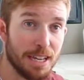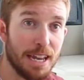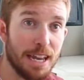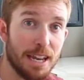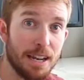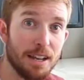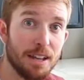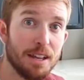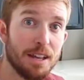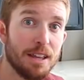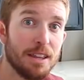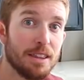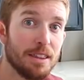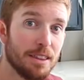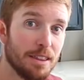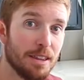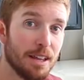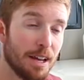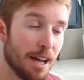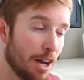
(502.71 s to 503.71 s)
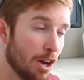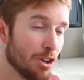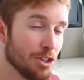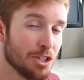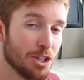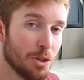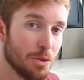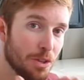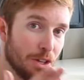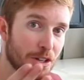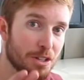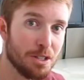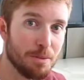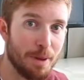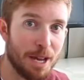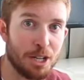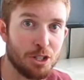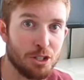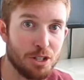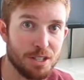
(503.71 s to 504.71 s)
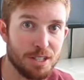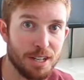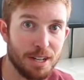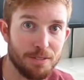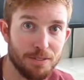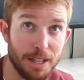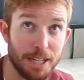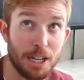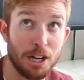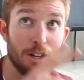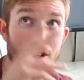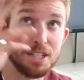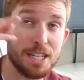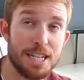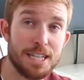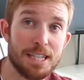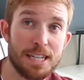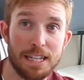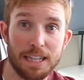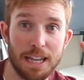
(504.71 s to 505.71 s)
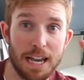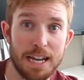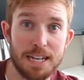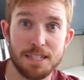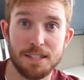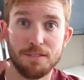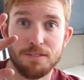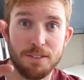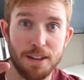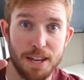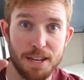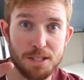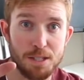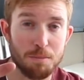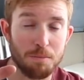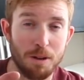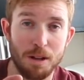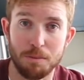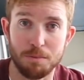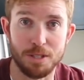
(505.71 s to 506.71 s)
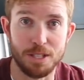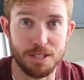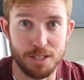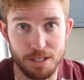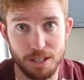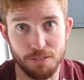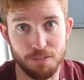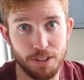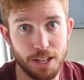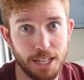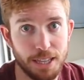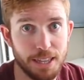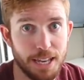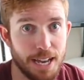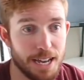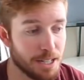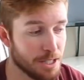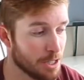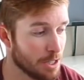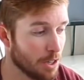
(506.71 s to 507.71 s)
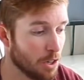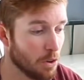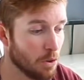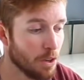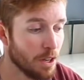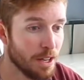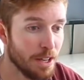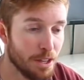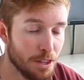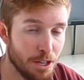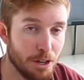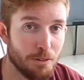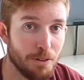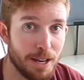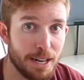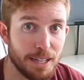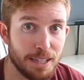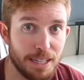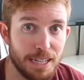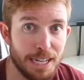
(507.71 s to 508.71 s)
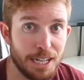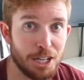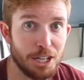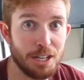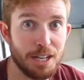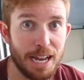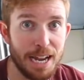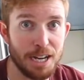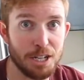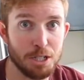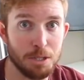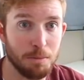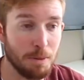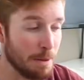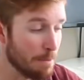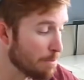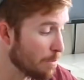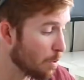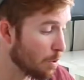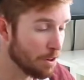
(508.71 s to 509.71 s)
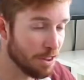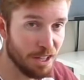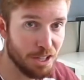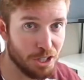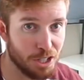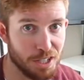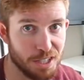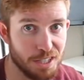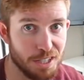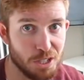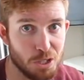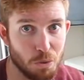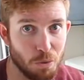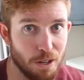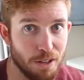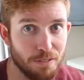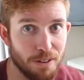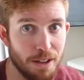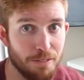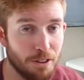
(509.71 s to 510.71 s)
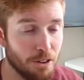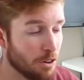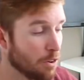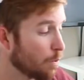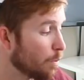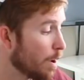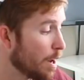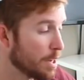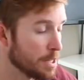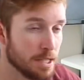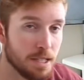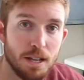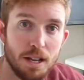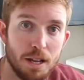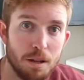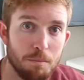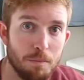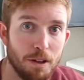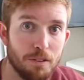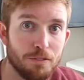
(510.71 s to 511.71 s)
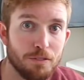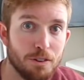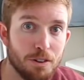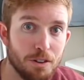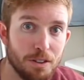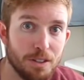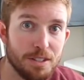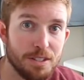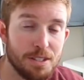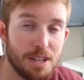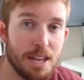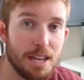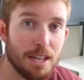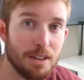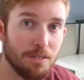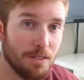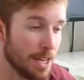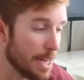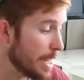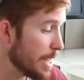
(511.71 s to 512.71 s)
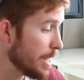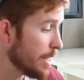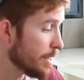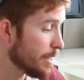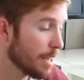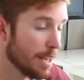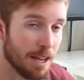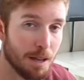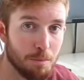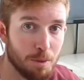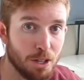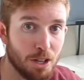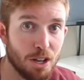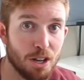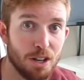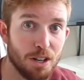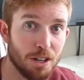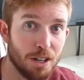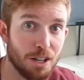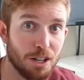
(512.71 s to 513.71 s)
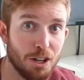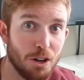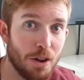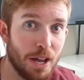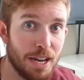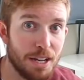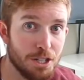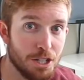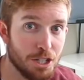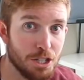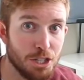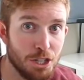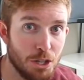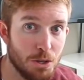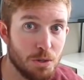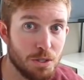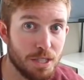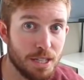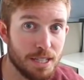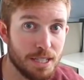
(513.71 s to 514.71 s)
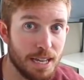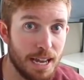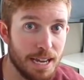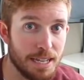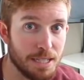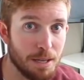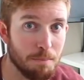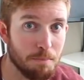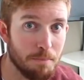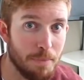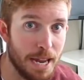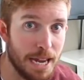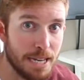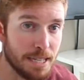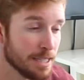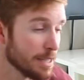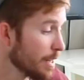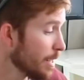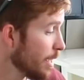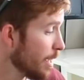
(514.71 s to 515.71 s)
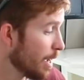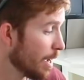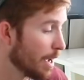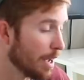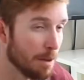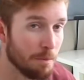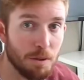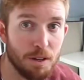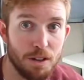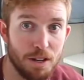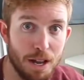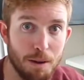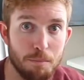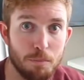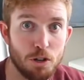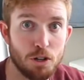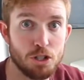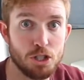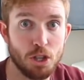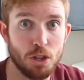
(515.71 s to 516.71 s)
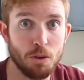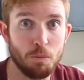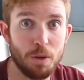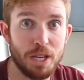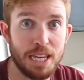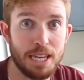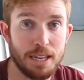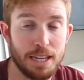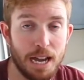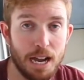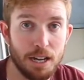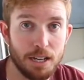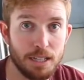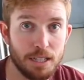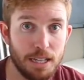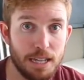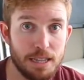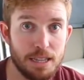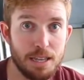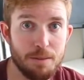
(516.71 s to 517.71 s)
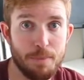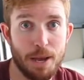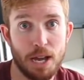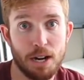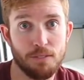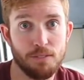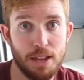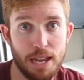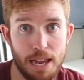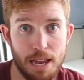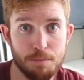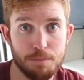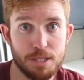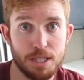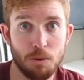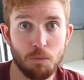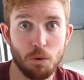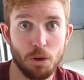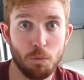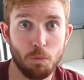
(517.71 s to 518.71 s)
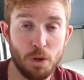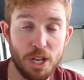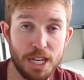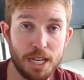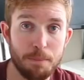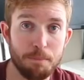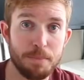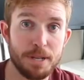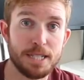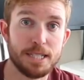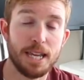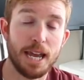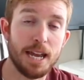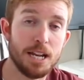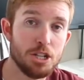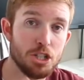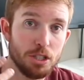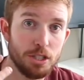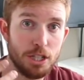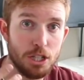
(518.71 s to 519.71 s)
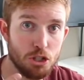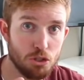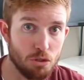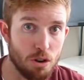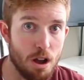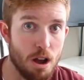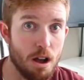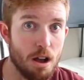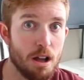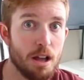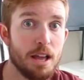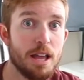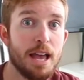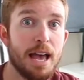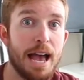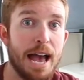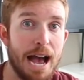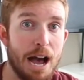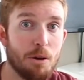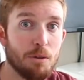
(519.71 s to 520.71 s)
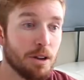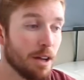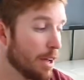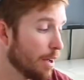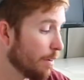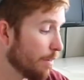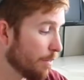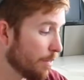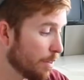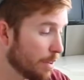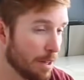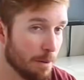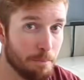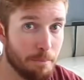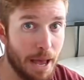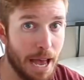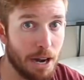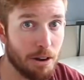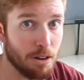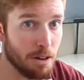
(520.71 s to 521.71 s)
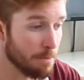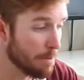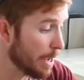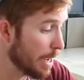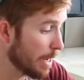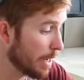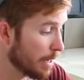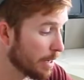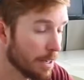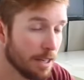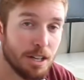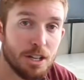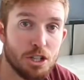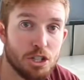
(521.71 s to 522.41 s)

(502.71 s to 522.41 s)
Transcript: And also there's some extra stuff like our D C lights and fans and pumps and stuff like that. So theoretically it could actually be more than just this twenty-five hundred watts, but for the sake of ease, I'm gonna go, I'm gonna go ahead and just use this as a base um, number so that we can calculate the amount of amps that we're, we can potentially draw out of the battery bank.